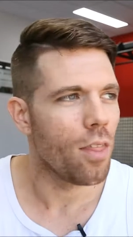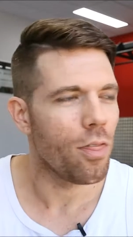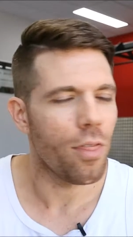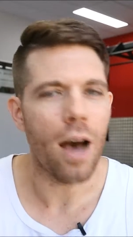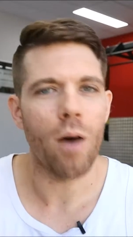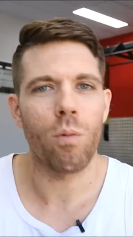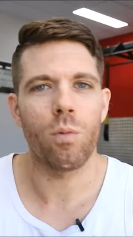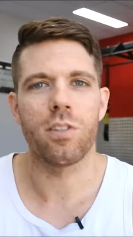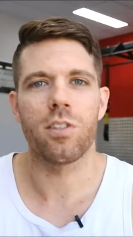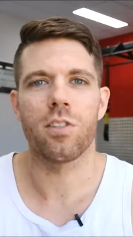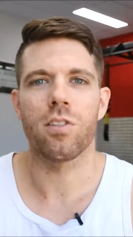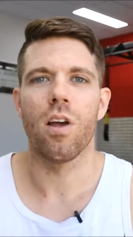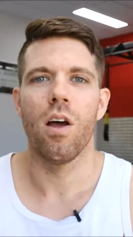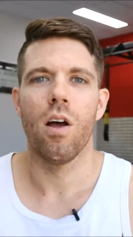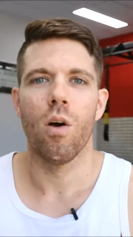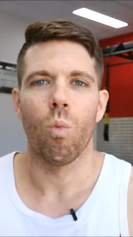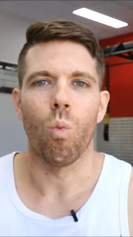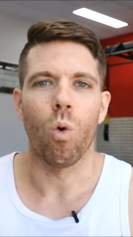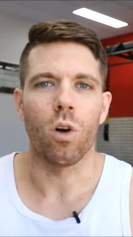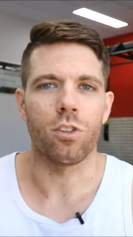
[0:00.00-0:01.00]
That was
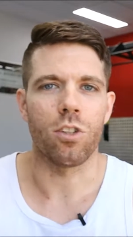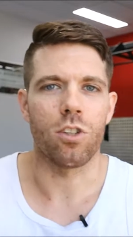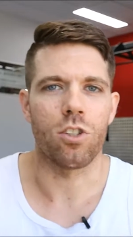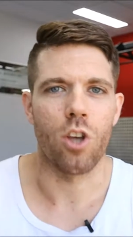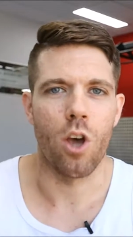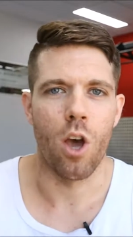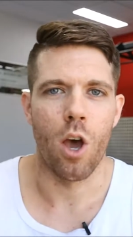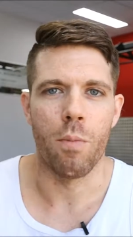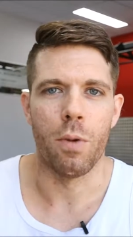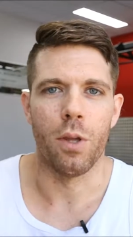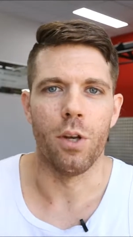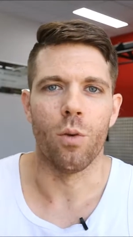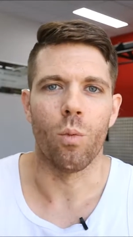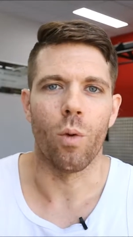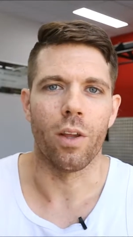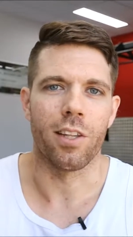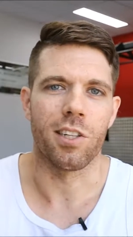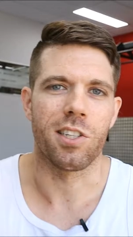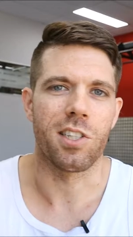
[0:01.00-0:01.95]
what determined whether